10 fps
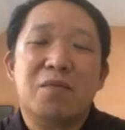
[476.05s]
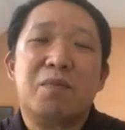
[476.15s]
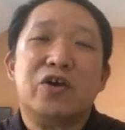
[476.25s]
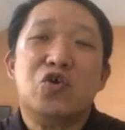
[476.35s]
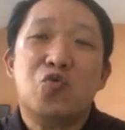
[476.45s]

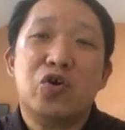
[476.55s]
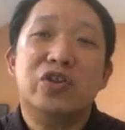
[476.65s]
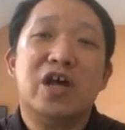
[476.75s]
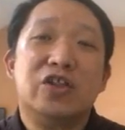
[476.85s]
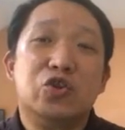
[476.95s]
but you will
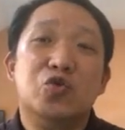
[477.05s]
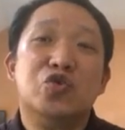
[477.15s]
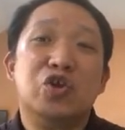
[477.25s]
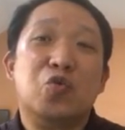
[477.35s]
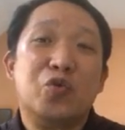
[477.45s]
not do
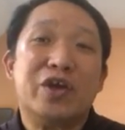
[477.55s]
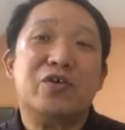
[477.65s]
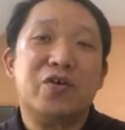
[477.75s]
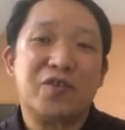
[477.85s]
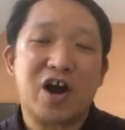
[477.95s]
the
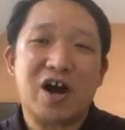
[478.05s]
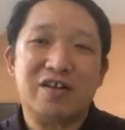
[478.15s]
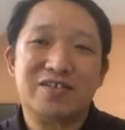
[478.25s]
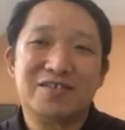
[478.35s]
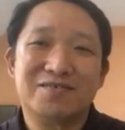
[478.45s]
will of
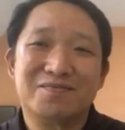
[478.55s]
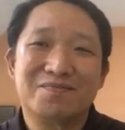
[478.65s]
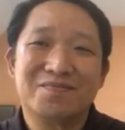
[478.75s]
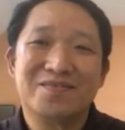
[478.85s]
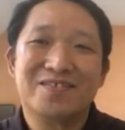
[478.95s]
God,
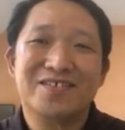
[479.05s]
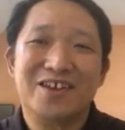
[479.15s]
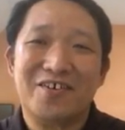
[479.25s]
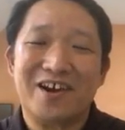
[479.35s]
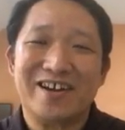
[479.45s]

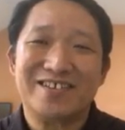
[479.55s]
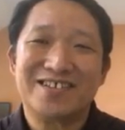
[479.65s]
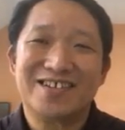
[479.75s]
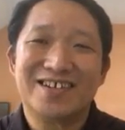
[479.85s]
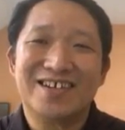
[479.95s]
all right?